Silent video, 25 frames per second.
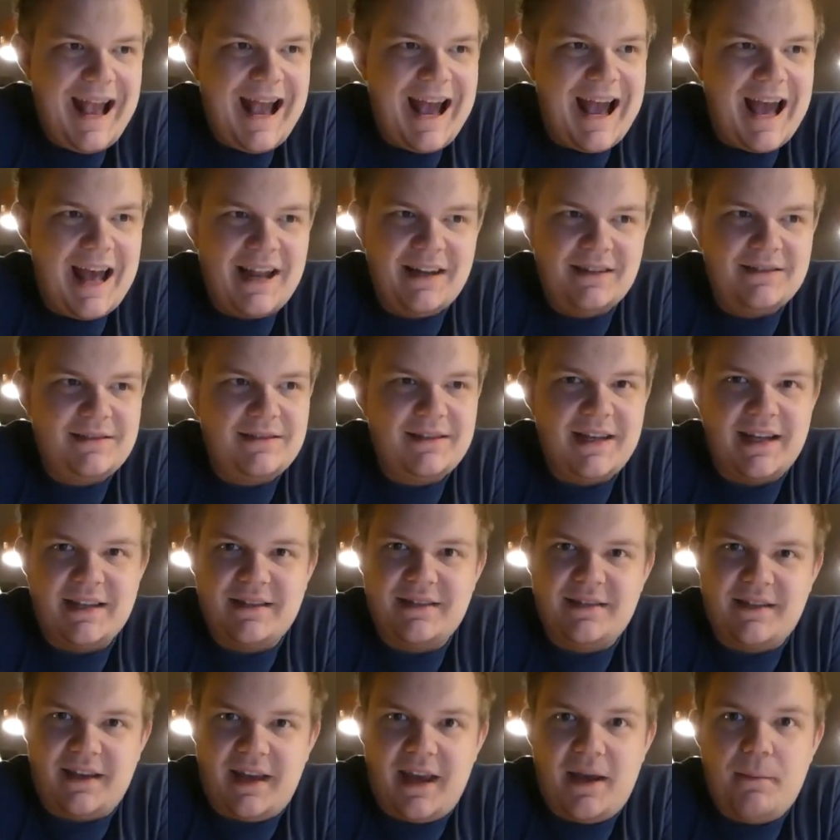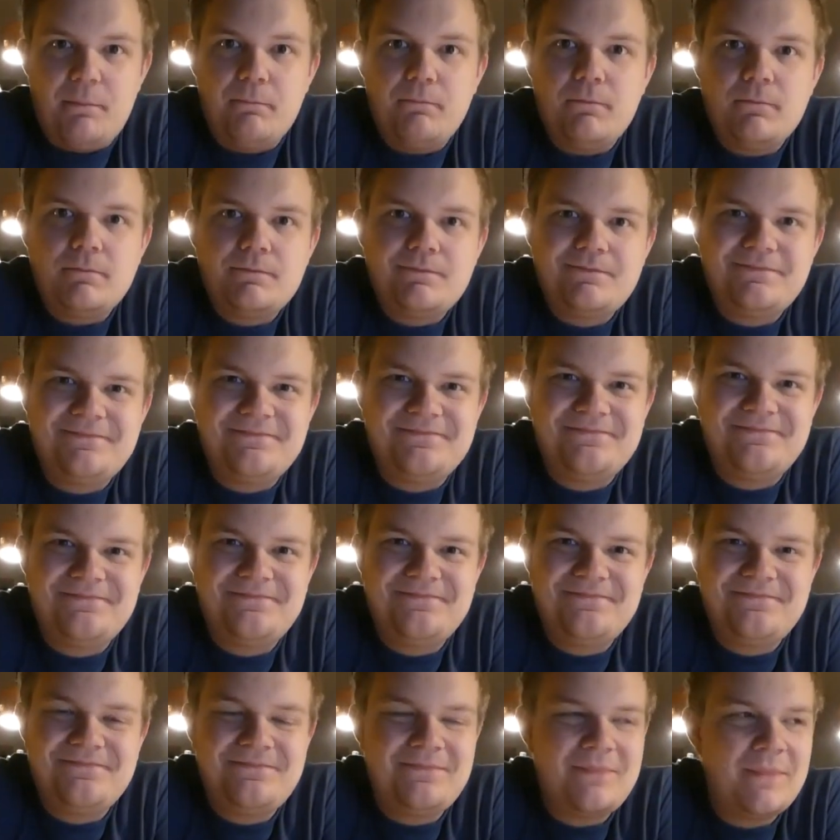And that's the game.
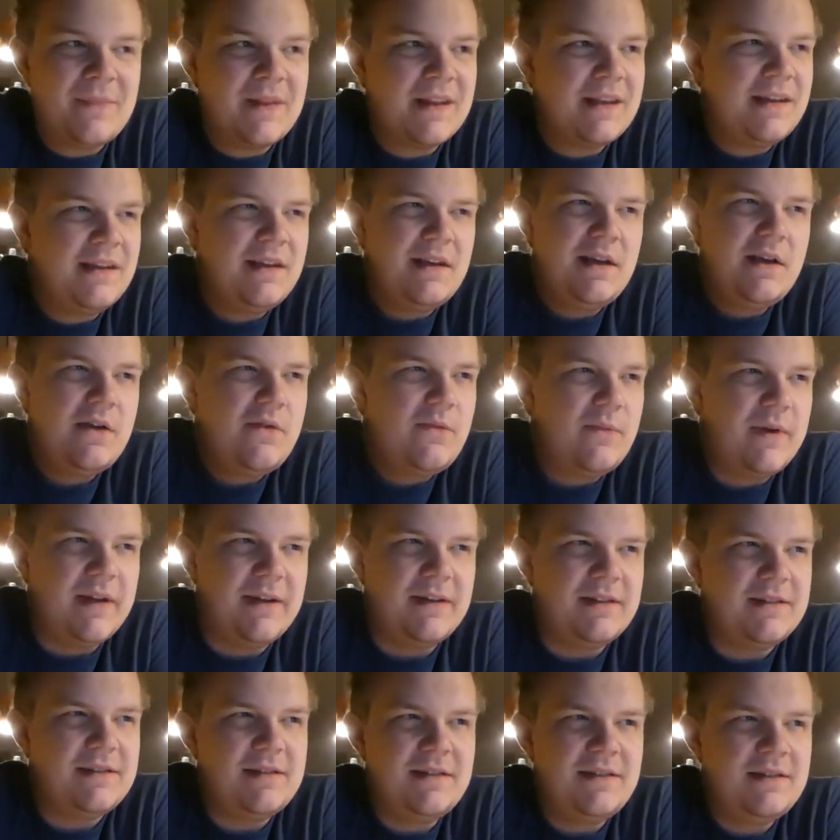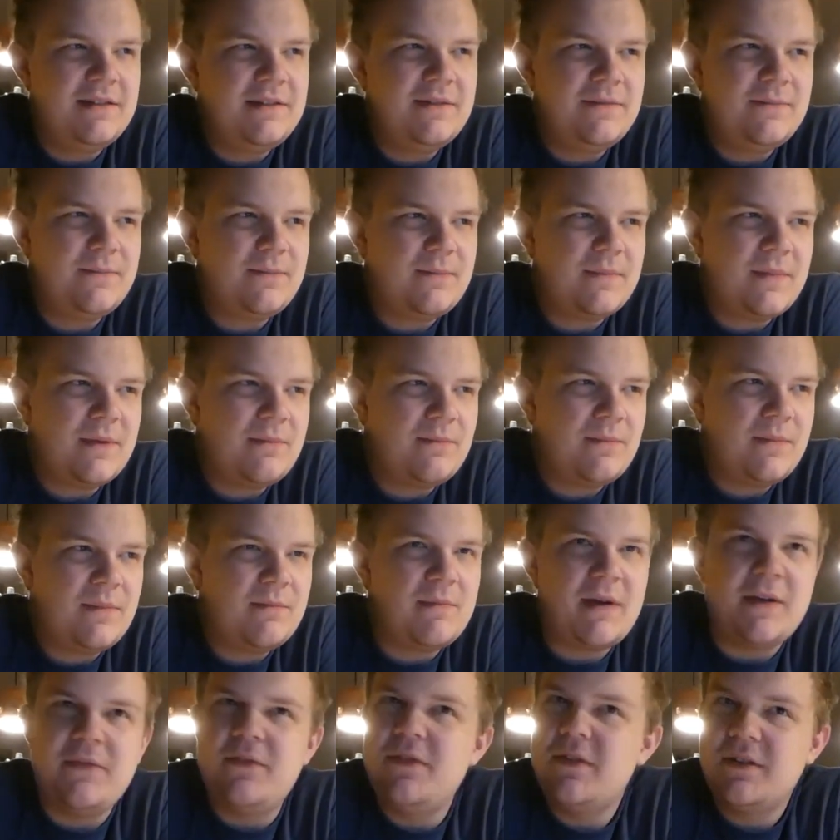When
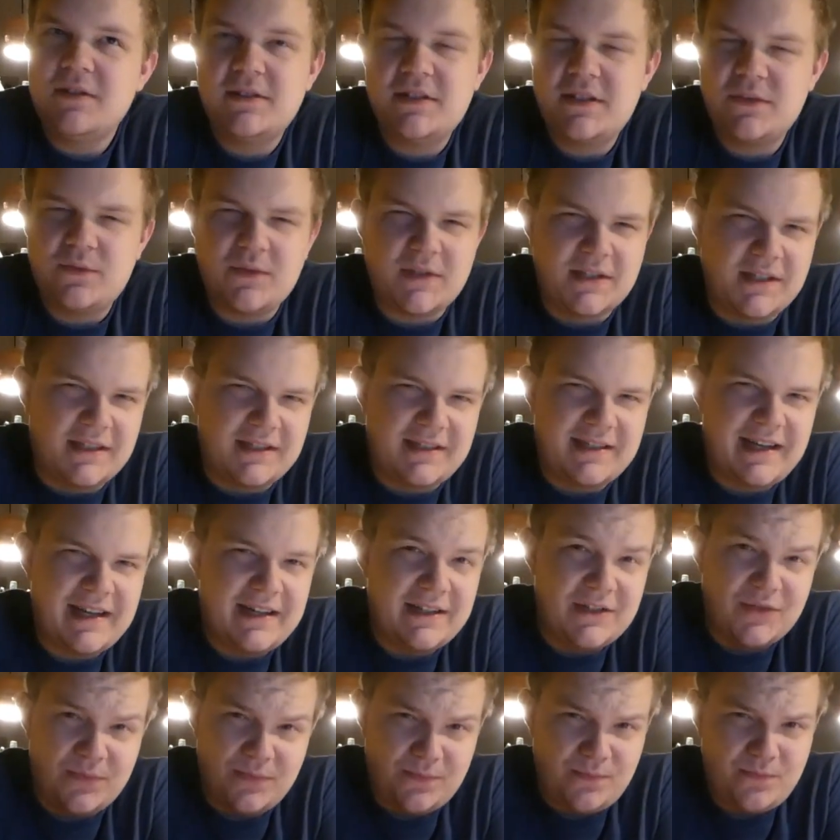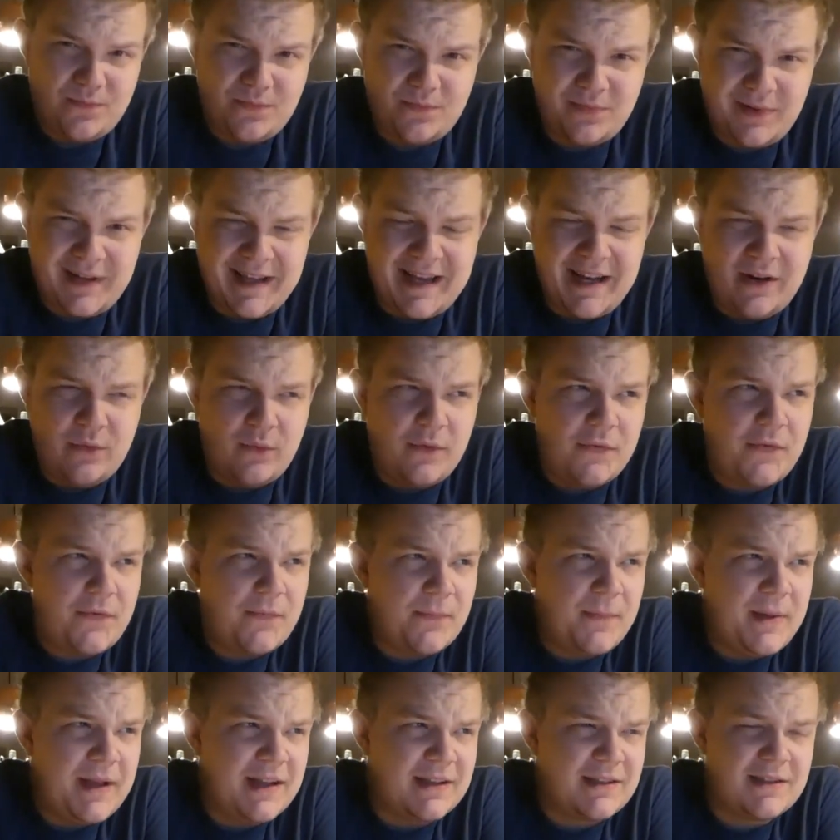my fiance was excited to play it
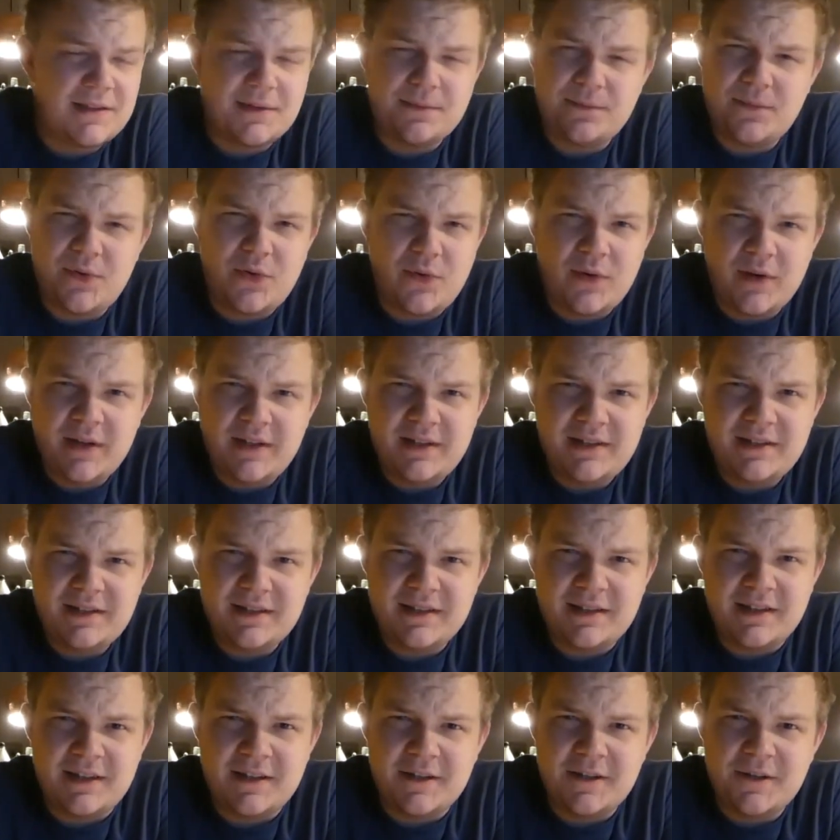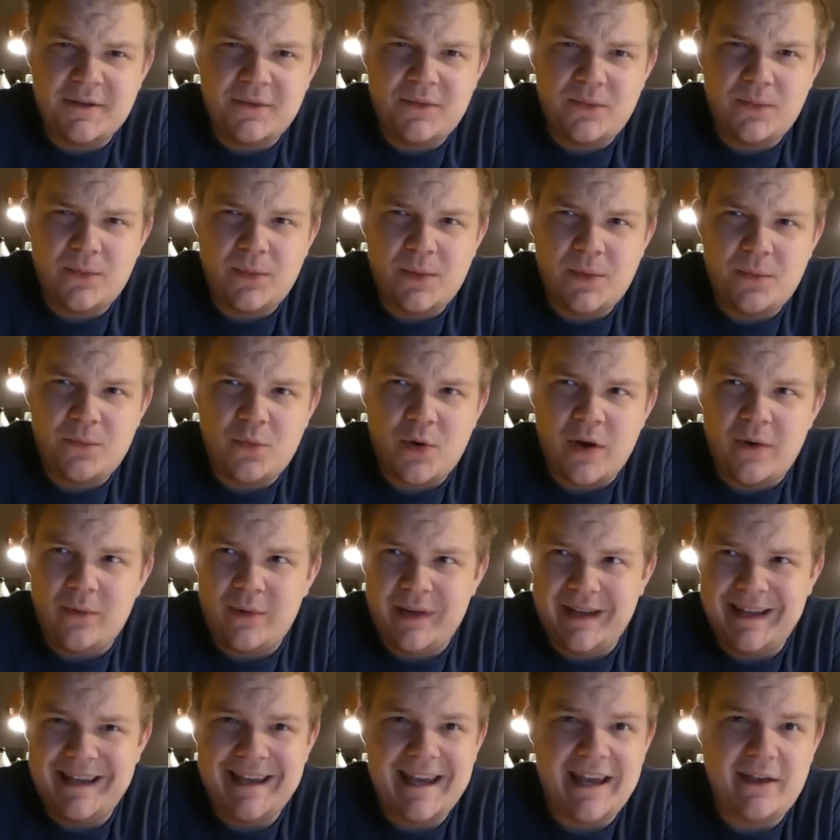with me at some point, when
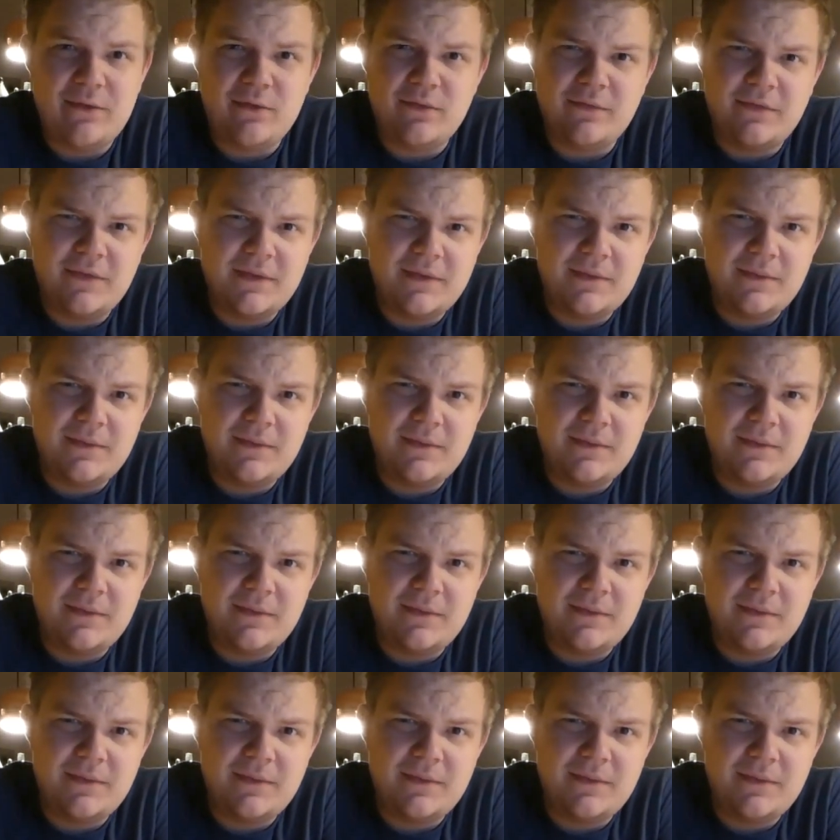we gave